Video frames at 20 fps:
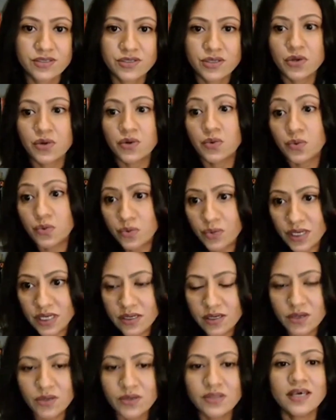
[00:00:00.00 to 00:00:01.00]
So we
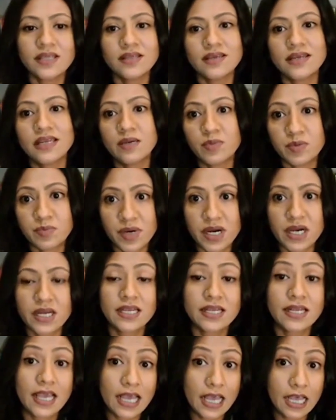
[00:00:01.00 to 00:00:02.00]
know that the labor
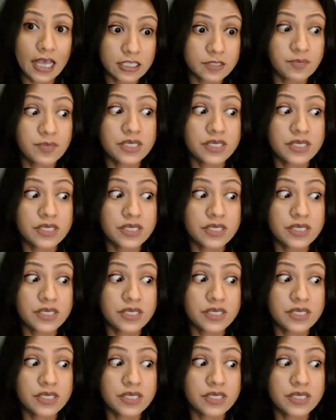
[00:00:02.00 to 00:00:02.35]
market has